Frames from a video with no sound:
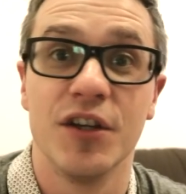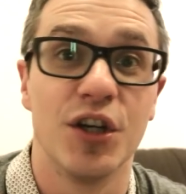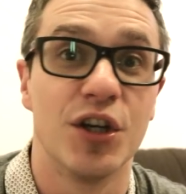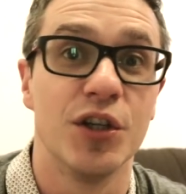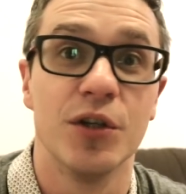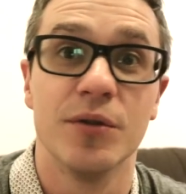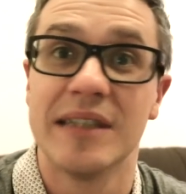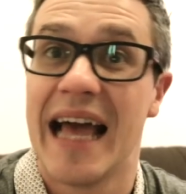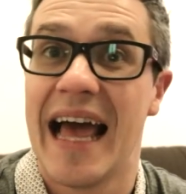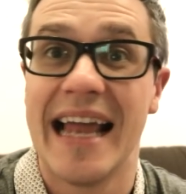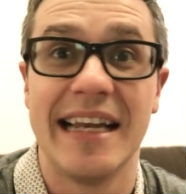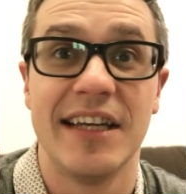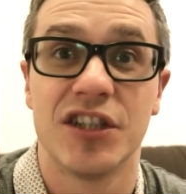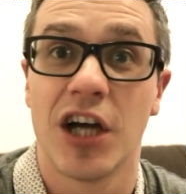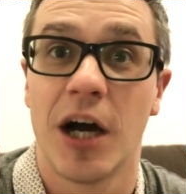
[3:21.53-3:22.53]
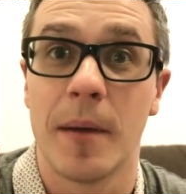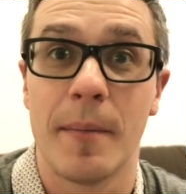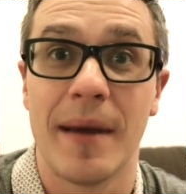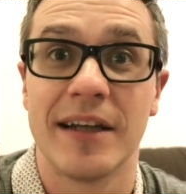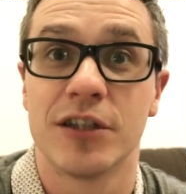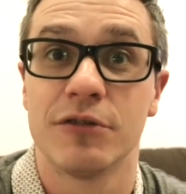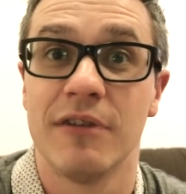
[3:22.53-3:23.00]
You can use any Sharpie
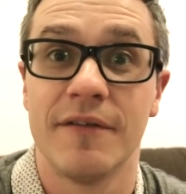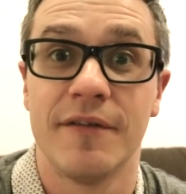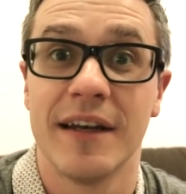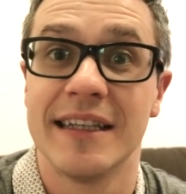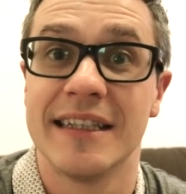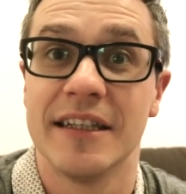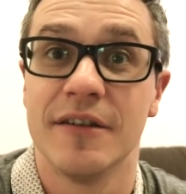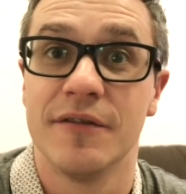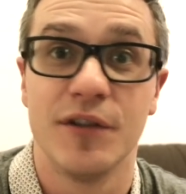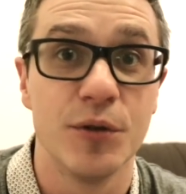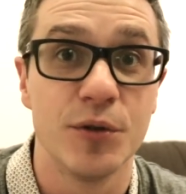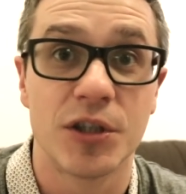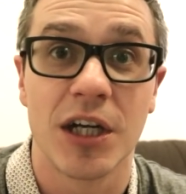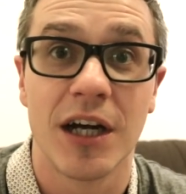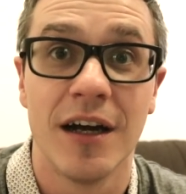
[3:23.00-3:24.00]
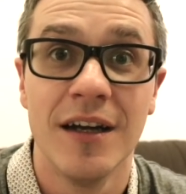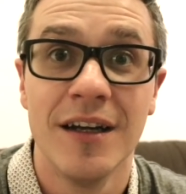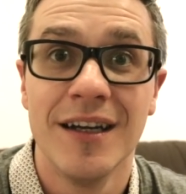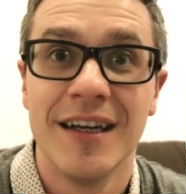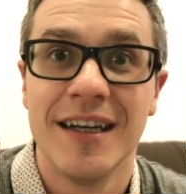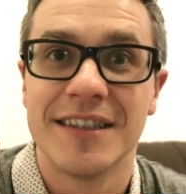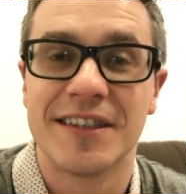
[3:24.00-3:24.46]
pen to refill it in the future,
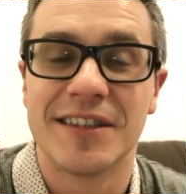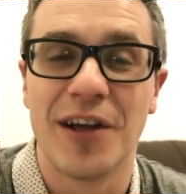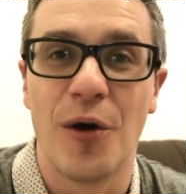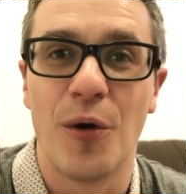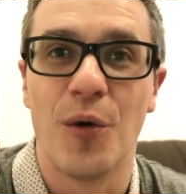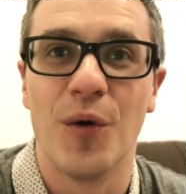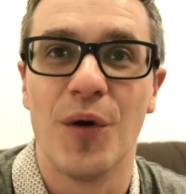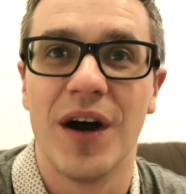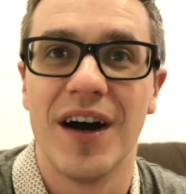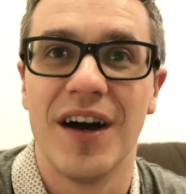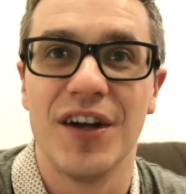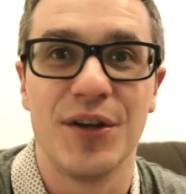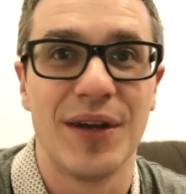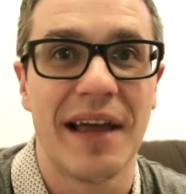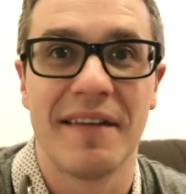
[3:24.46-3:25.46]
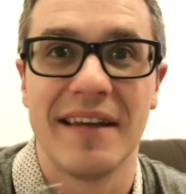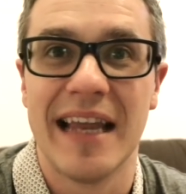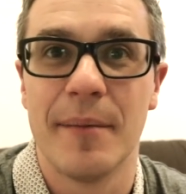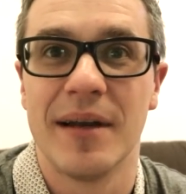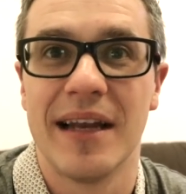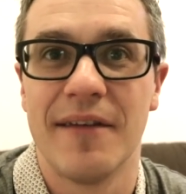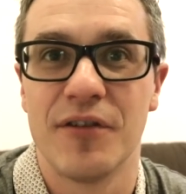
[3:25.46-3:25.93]
so uh, you get the
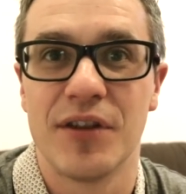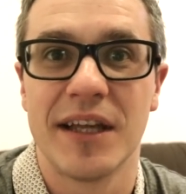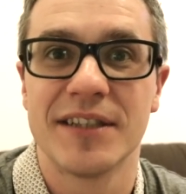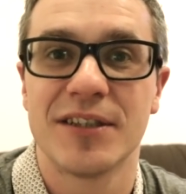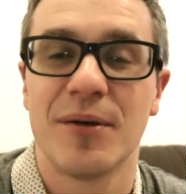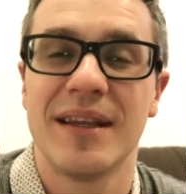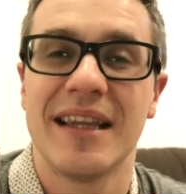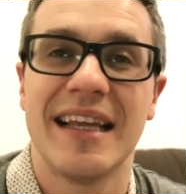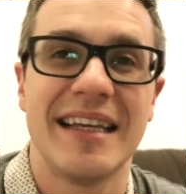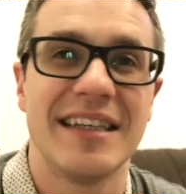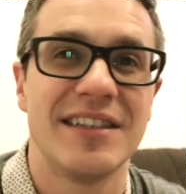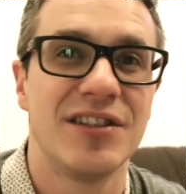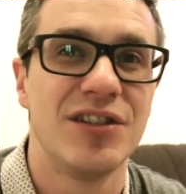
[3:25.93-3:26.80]
nib and everything, so it's